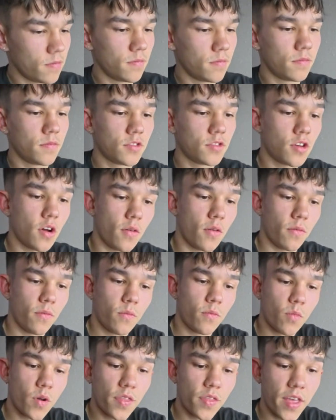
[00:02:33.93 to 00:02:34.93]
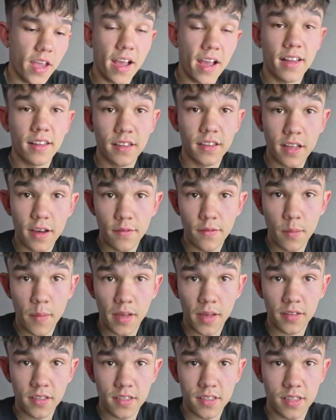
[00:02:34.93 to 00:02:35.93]
So, one thing I love
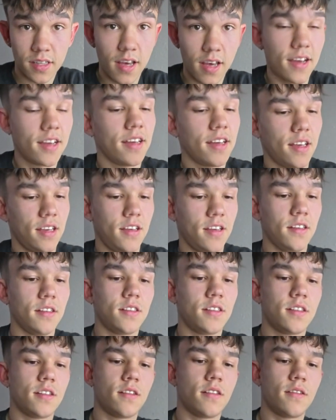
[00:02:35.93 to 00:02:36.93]
about this light is